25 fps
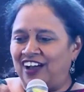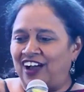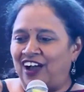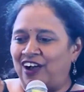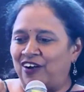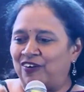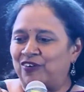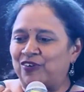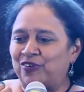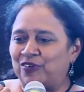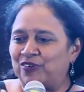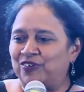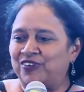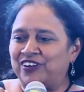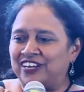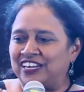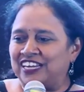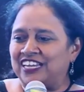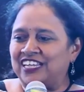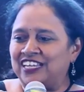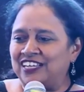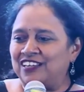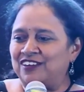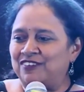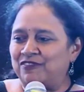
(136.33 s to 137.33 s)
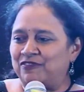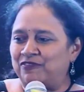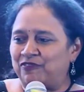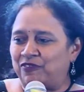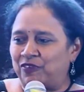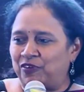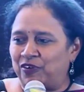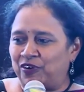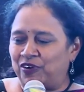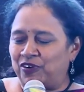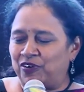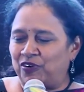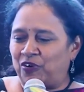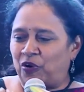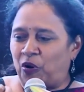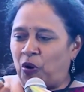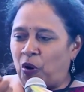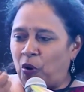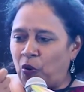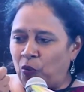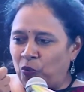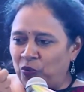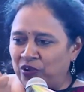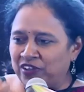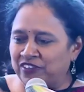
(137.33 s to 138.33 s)
our own need for
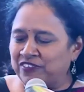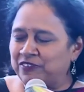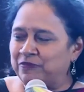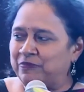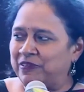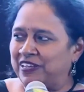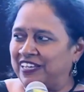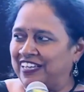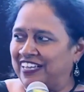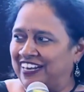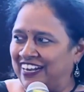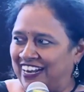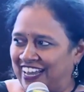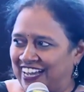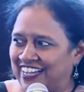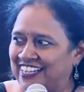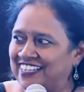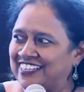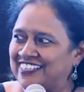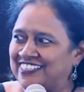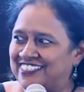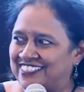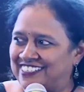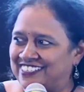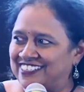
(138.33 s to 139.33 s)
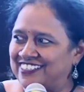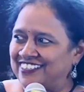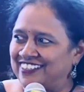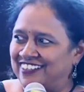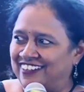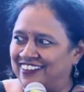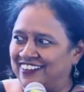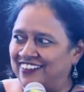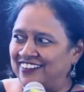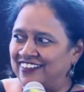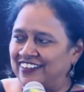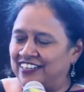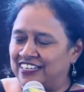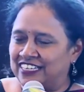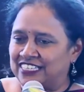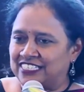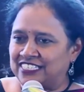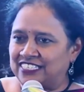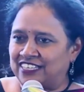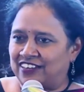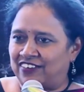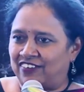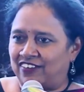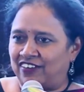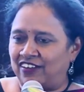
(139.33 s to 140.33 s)
always being liked,
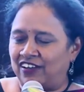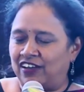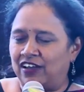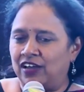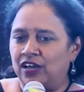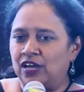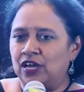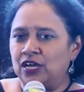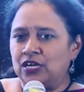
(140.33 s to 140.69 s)
etc.